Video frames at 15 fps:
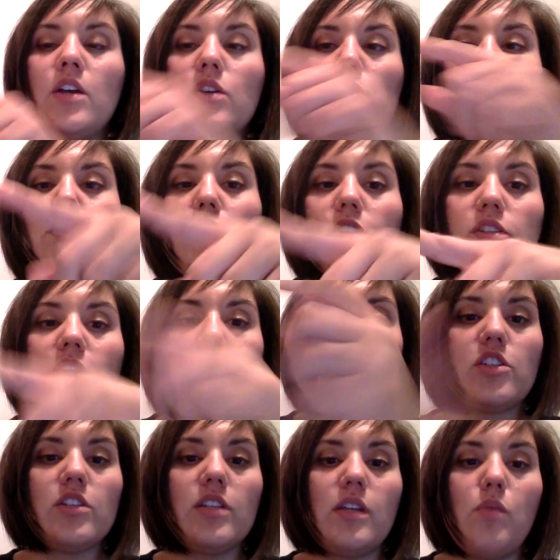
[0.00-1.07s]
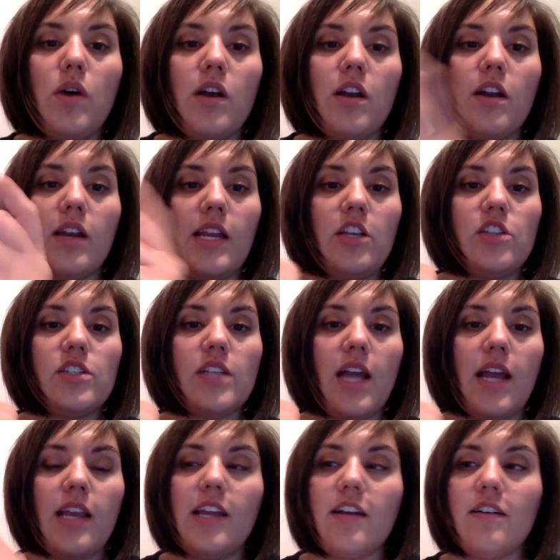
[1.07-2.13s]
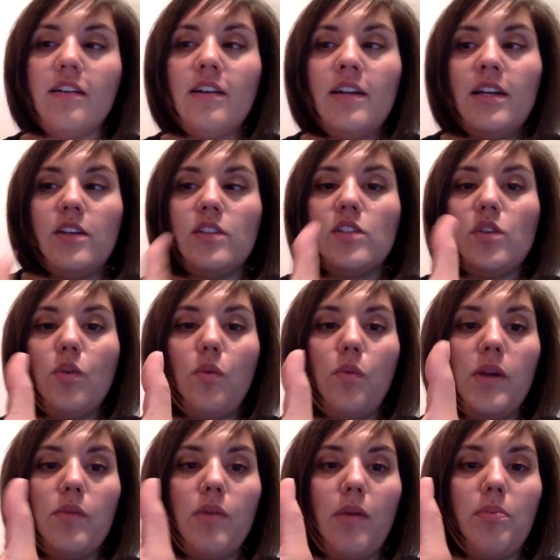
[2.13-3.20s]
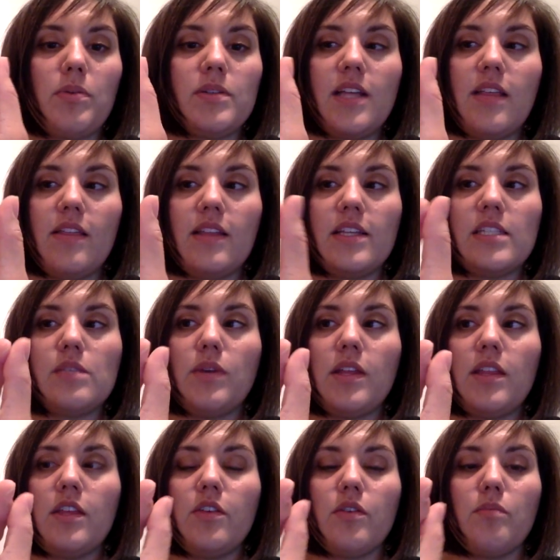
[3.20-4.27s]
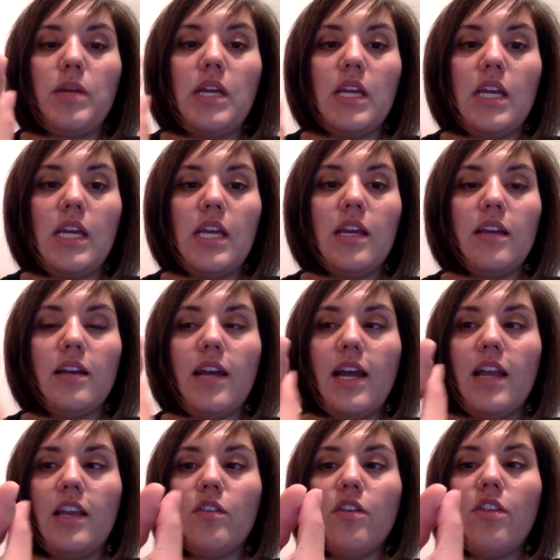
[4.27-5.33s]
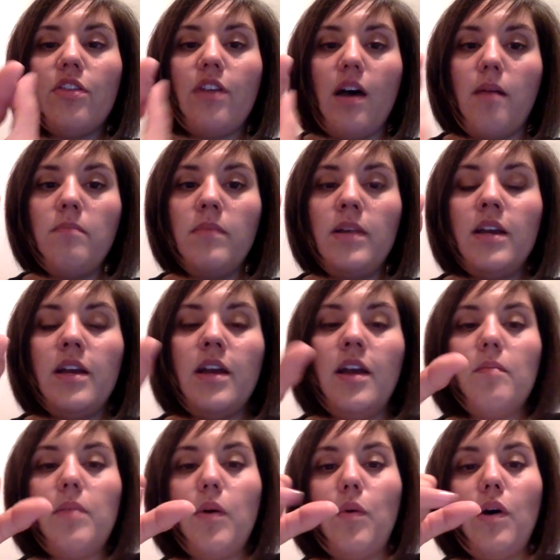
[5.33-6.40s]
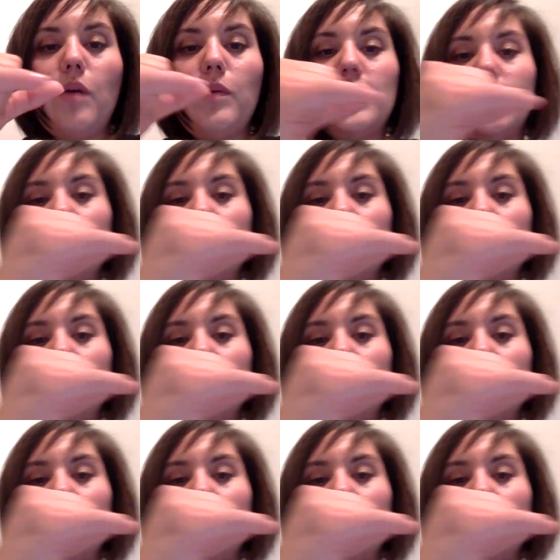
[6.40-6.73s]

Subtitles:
So there's actually one on each side here. So we represent this with your pinky and your thumb. But what we